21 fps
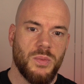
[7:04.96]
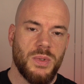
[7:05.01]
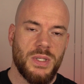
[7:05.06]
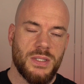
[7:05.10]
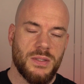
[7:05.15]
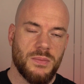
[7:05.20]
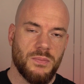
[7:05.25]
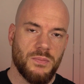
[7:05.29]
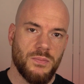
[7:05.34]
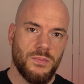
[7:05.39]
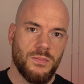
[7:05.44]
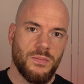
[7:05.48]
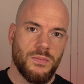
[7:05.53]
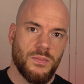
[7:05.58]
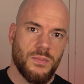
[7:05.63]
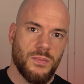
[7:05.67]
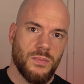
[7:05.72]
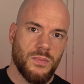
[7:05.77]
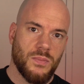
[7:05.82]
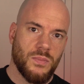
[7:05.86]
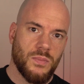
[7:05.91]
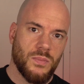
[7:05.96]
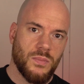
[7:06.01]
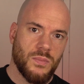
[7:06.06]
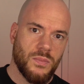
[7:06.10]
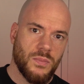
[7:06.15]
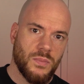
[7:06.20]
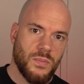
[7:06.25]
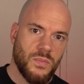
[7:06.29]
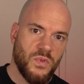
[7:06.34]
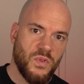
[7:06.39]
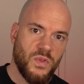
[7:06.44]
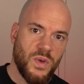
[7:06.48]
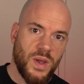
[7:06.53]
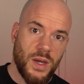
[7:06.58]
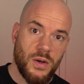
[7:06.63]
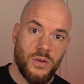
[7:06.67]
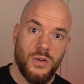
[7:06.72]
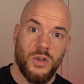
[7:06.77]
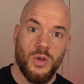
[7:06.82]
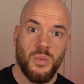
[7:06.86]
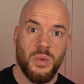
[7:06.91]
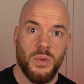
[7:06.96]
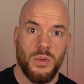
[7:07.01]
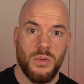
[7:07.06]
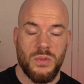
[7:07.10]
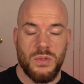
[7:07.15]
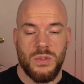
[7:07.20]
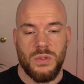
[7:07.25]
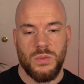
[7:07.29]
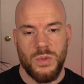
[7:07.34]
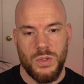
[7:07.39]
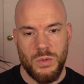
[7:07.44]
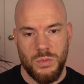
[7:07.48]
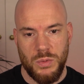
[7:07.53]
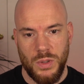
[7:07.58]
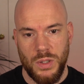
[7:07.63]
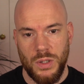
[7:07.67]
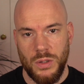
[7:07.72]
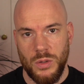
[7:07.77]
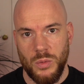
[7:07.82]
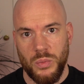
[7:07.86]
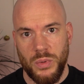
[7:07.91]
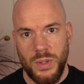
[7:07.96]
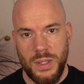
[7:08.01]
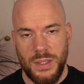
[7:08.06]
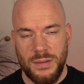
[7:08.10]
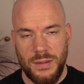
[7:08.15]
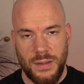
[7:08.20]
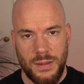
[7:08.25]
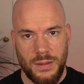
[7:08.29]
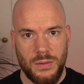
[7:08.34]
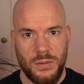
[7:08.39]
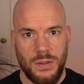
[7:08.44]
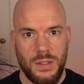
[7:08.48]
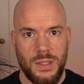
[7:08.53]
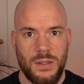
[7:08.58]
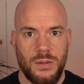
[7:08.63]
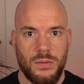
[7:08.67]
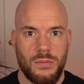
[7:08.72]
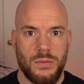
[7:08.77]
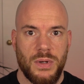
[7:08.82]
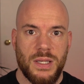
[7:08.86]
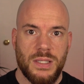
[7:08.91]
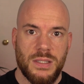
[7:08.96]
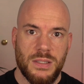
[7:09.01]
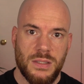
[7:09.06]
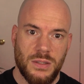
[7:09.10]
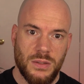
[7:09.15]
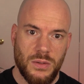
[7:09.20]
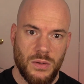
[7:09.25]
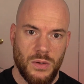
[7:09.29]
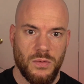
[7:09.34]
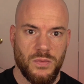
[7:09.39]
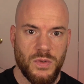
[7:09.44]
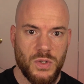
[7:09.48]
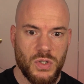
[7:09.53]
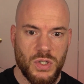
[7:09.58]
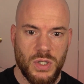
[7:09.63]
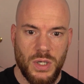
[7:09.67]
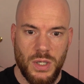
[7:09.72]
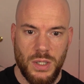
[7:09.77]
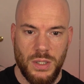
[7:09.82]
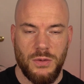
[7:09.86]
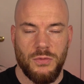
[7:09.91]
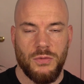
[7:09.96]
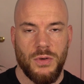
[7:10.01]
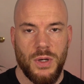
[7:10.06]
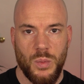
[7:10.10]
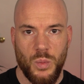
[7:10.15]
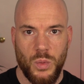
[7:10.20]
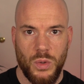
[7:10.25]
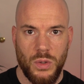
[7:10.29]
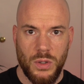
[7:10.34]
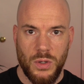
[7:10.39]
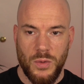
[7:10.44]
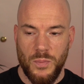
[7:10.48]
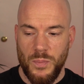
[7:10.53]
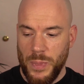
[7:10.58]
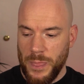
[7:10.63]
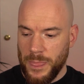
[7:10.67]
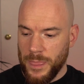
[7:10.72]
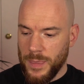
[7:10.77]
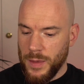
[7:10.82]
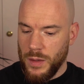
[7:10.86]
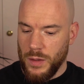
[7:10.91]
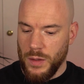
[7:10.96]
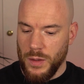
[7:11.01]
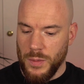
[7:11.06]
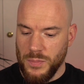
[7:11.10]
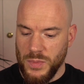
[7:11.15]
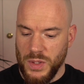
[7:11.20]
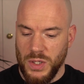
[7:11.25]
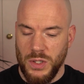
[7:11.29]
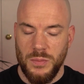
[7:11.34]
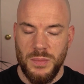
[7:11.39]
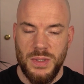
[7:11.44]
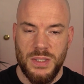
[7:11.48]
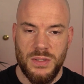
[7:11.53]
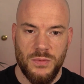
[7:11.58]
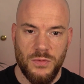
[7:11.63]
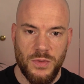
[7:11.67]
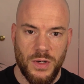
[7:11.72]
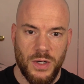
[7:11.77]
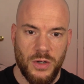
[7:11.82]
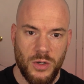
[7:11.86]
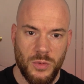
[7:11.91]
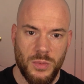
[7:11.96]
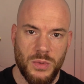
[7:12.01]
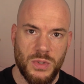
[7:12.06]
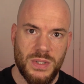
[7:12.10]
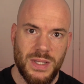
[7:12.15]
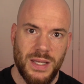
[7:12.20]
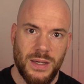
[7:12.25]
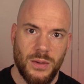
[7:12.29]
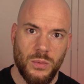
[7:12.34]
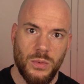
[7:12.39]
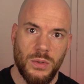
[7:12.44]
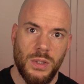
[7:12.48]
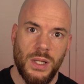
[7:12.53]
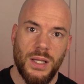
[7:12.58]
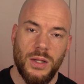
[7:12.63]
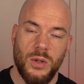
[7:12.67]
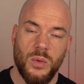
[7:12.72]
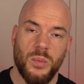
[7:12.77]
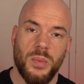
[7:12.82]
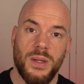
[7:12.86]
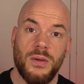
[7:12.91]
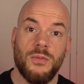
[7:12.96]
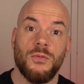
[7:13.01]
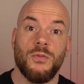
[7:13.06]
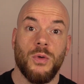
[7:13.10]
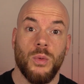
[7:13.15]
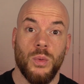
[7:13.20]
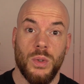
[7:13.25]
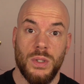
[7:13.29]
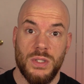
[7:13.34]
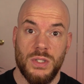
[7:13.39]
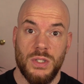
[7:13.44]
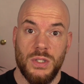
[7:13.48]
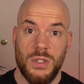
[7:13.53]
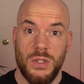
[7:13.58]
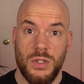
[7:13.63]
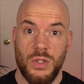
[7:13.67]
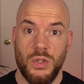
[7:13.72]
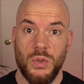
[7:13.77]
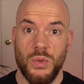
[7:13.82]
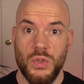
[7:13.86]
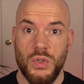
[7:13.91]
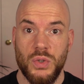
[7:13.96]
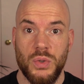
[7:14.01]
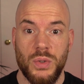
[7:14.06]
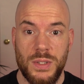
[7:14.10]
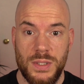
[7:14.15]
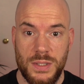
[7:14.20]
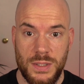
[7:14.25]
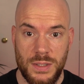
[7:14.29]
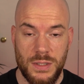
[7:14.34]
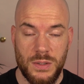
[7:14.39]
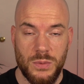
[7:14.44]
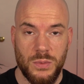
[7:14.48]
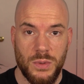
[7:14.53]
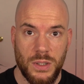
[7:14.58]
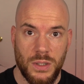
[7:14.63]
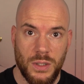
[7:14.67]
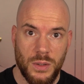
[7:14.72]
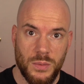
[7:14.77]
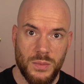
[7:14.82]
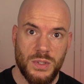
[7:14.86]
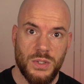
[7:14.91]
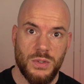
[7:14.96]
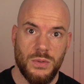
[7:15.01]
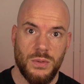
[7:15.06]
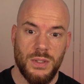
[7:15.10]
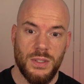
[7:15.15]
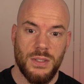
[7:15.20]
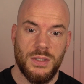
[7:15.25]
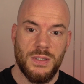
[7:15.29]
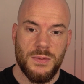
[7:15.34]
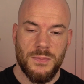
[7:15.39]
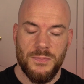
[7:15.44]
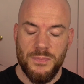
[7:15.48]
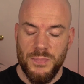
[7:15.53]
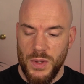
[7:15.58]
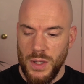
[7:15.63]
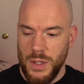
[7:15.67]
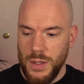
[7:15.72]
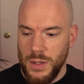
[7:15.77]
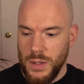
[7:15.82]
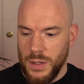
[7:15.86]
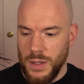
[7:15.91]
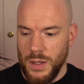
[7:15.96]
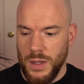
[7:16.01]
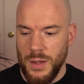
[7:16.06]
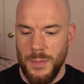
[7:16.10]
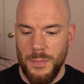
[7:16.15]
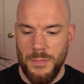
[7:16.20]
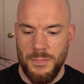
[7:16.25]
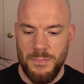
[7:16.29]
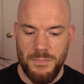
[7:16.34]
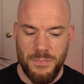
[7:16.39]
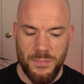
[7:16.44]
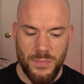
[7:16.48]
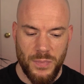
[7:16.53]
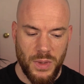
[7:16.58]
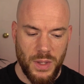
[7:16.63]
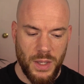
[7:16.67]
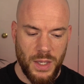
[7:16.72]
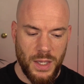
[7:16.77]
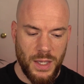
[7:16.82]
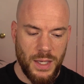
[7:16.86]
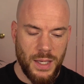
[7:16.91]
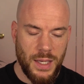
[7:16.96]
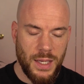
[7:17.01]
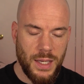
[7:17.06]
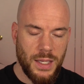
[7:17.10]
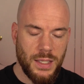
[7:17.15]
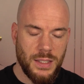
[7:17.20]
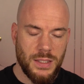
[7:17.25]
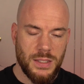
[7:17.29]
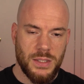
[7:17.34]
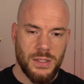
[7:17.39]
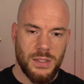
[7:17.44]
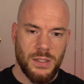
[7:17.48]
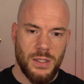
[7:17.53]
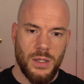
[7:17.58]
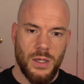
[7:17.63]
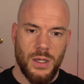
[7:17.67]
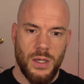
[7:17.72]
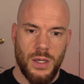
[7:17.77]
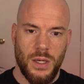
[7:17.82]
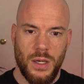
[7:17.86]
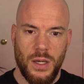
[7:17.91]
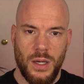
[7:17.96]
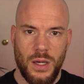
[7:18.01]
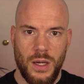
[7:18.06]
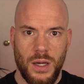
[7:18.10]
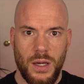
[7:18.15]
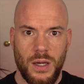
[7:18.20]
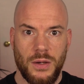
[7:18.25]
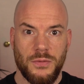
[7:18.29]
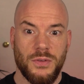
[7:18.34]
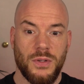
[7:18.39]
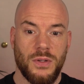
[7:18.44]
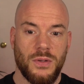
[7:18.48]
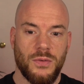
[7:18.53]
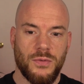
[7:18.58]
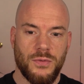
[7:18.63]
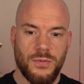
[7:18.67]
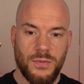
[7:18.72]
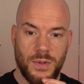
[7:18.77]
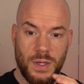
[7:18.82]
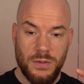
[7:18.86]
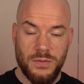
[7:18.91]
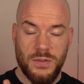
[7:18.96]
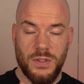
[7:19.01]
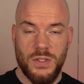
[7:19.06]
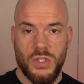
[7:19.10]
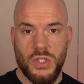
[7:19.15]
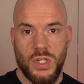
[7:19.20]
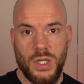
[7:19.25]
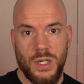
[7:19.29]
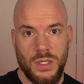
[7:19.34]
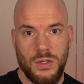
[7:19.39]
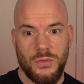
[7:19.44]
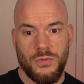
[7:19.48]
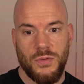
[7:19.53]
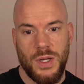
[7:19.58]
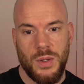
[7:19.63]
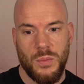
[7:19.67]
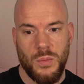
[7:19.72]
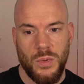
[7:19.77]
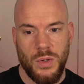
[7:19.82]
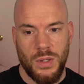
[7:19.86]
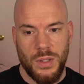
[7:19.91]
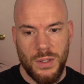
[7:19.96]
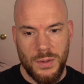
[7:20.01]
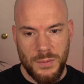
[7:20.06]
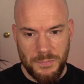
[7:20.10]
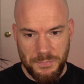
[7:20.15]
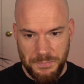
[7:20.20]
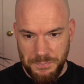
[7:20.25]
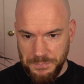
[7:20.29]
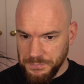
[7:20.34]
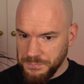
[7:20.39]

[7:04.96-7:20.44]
to be some variables which we're going to break down in the rest of the Shiny framework. There are going to be some variables that will help influence your choices when it comes to this. And after the Shiny framework,